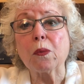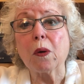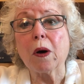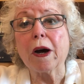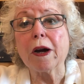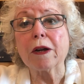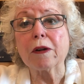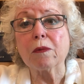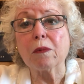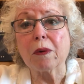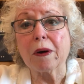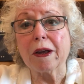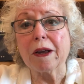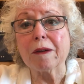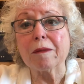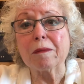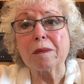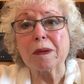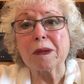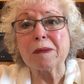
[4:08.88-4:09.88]
Wide
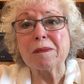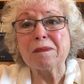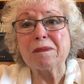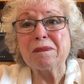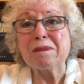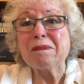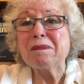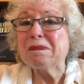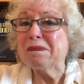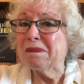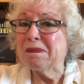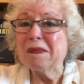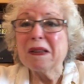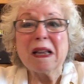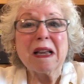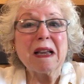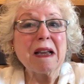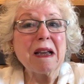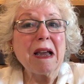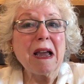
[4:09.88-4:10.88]
Web.
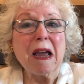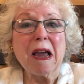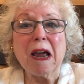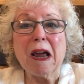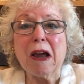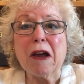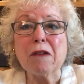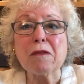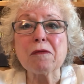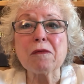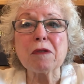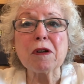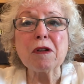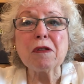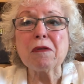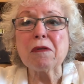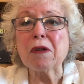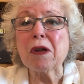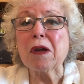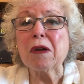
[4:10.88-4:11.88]

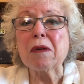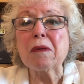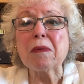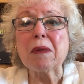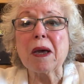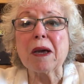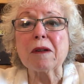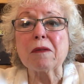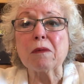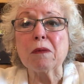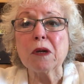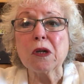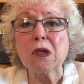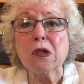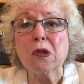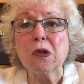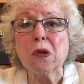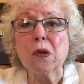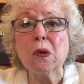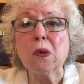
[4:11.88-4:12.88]
Everything that we
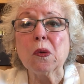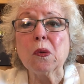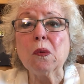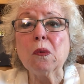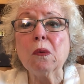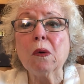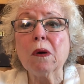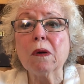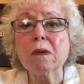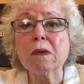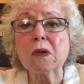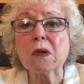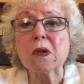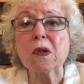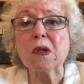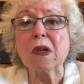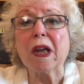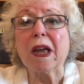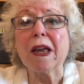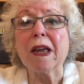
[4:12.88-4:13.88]
do,
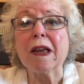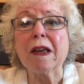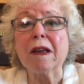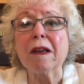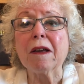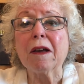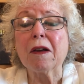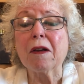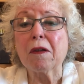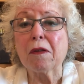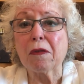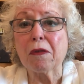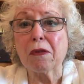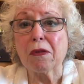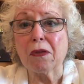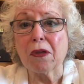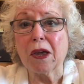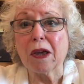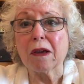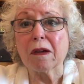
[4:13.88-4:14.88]
say,
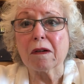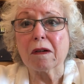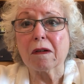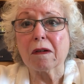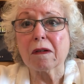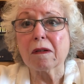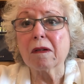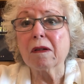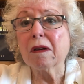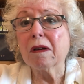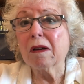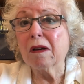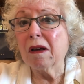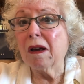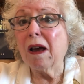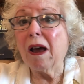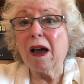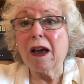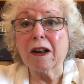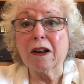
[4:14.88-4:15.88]
think,
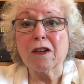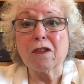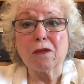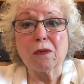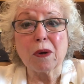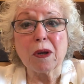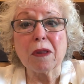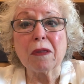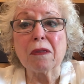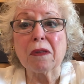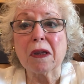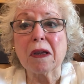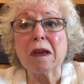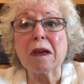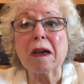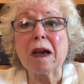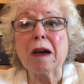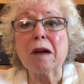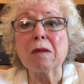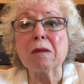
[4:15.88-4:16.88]
and if we
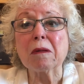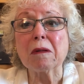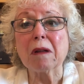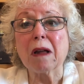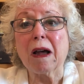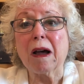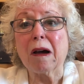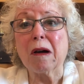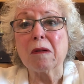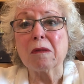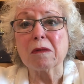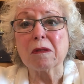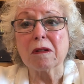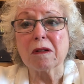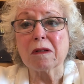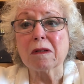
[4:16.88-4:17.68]
think out loud,